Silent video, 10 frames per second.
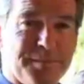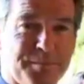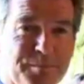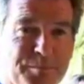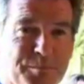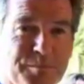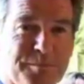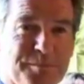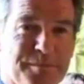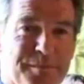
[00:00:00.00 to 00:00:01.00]
you keep on
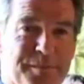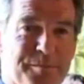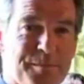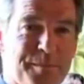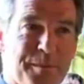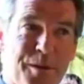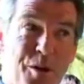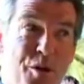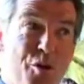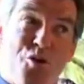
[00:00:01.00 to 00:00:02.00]
happy?
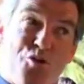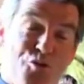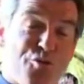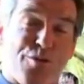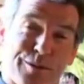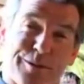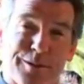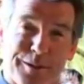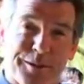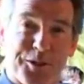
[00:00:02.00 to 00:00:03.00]

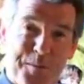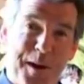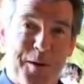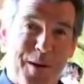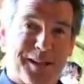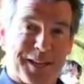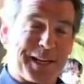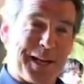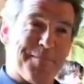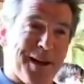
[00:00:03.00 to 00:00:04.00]
Oh, there's many ways
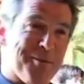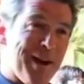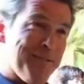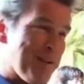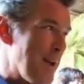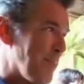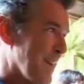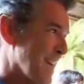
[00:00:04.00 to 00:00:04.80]
I keep my wife happy.